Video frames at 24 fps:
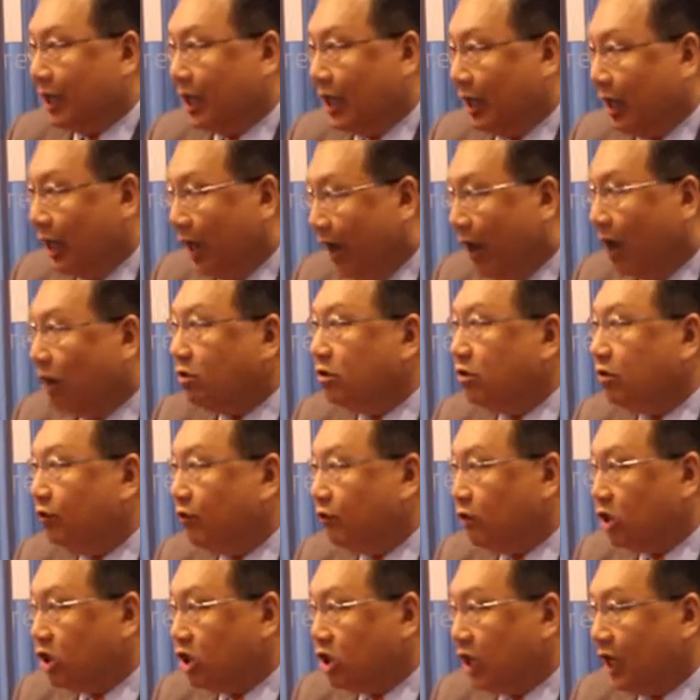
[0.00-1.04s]
It allows
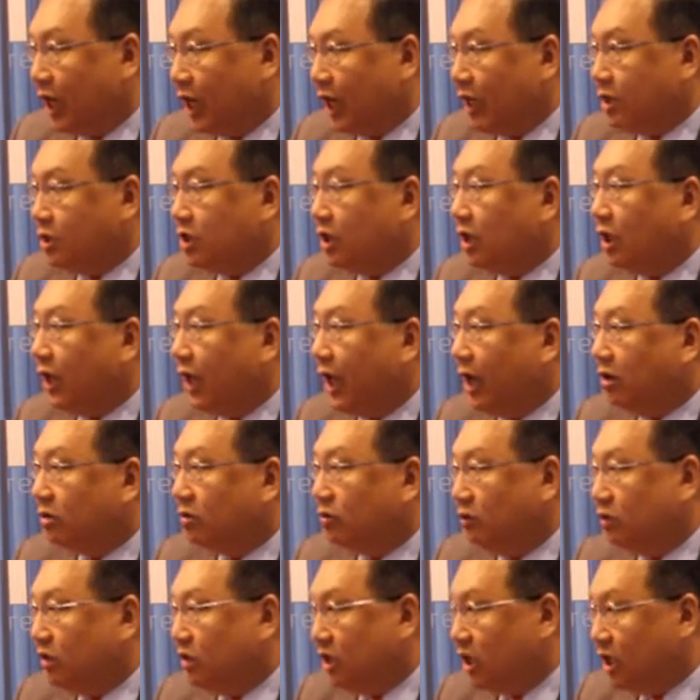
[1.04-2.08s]
for change, it allows
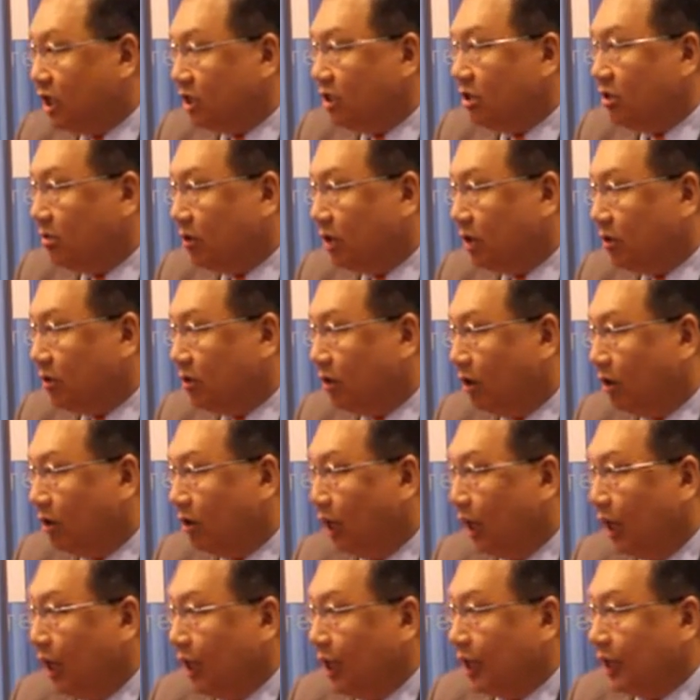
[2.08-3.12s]
for tissue
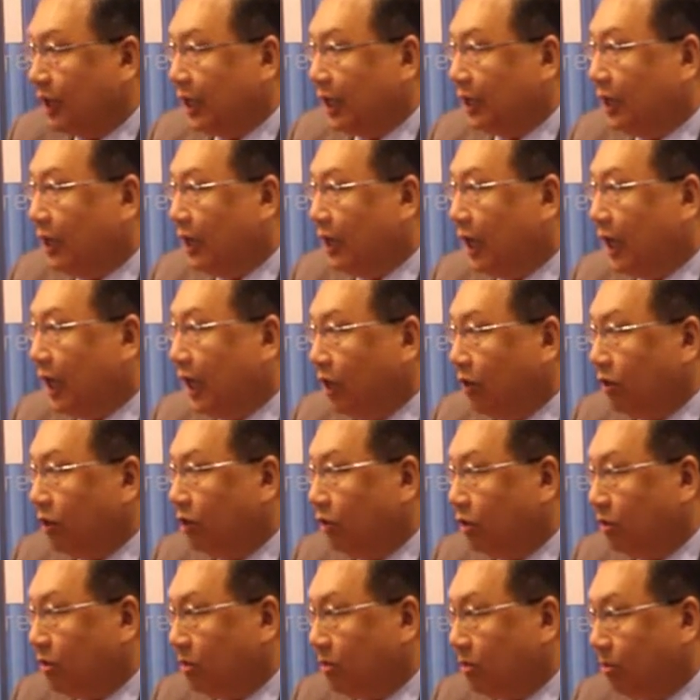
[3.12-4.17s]
ingrowth that the
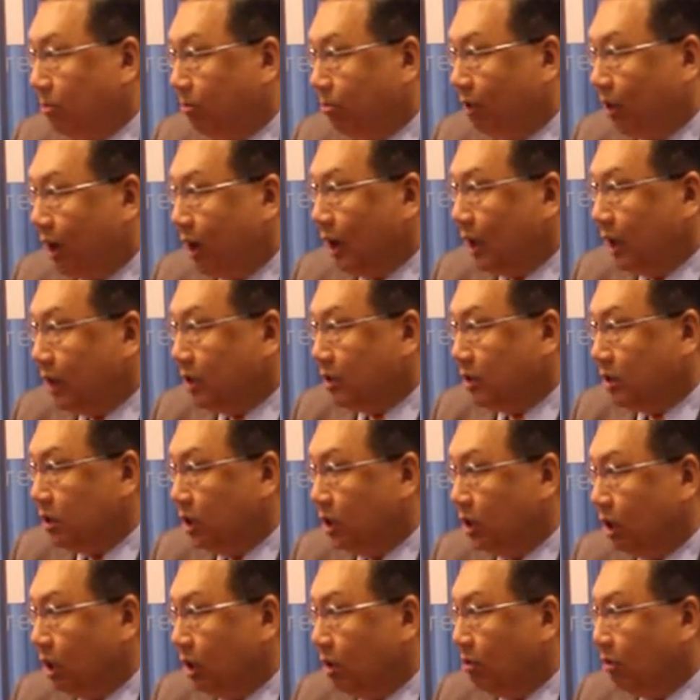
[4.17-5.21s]
other products
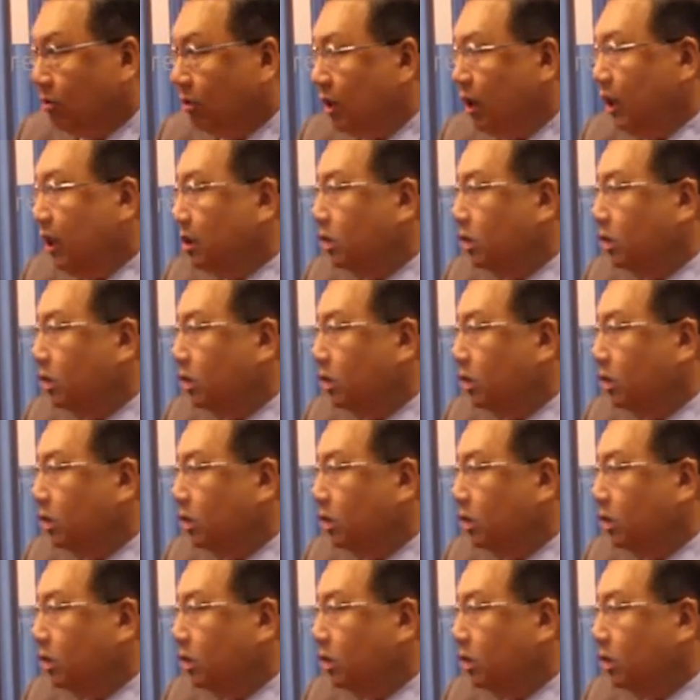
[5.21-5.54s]
really